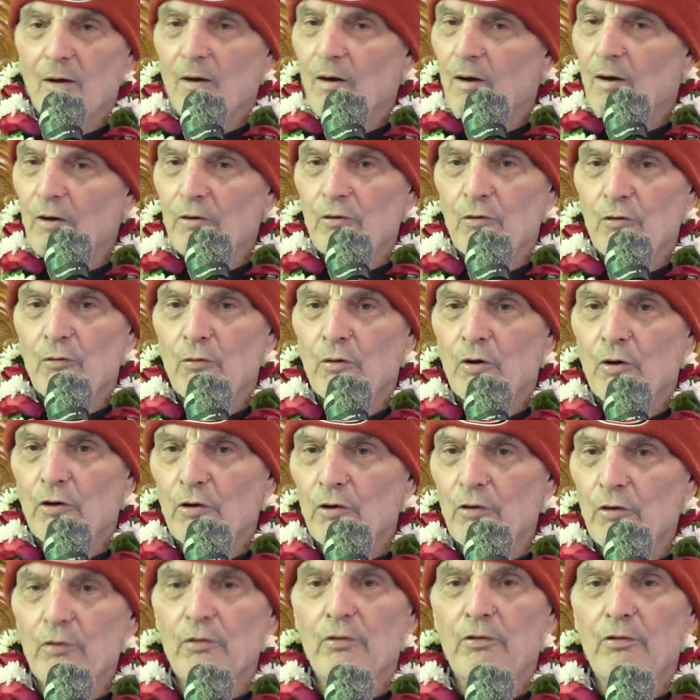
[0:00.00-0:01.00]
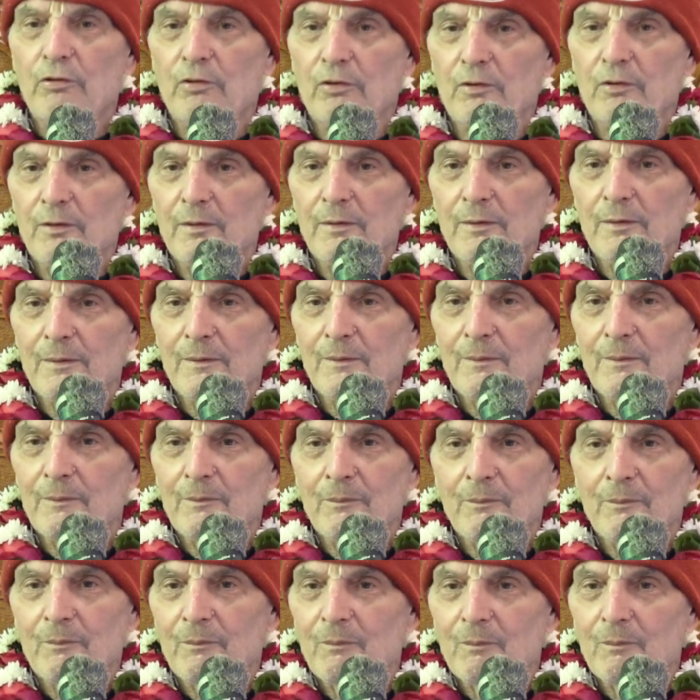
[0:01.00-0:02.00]
Are you earth?
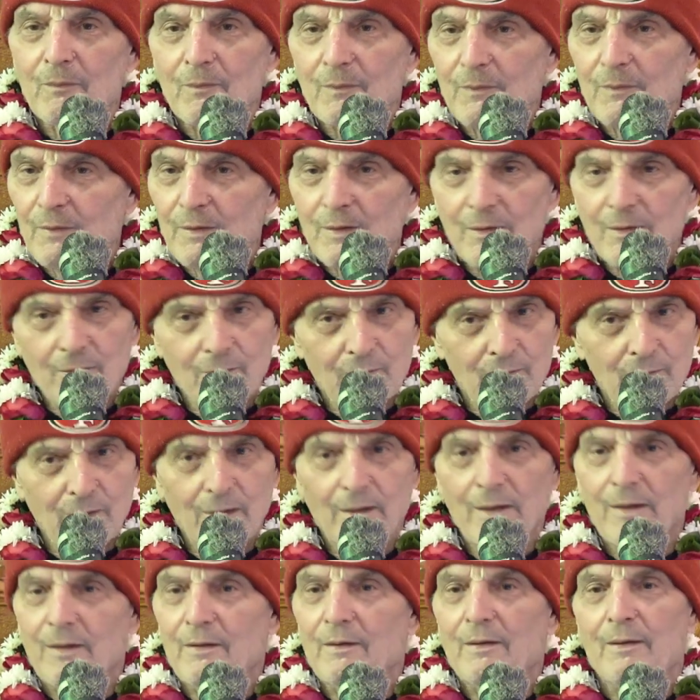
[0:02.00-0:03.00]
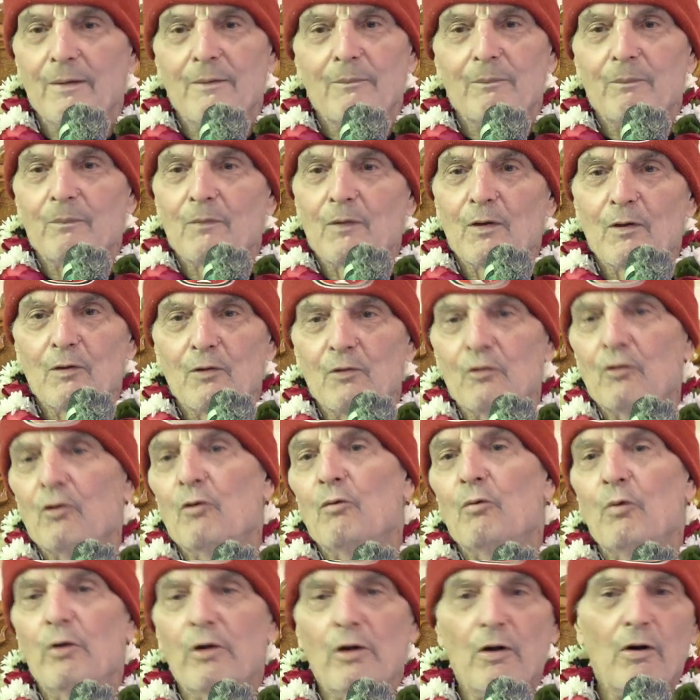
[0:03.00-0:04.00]
Right?
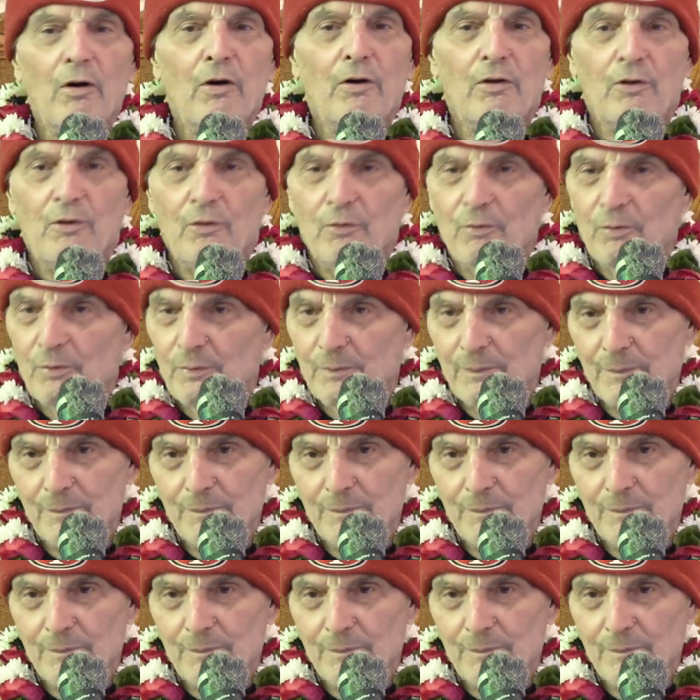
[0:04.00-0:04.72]
So, what are you?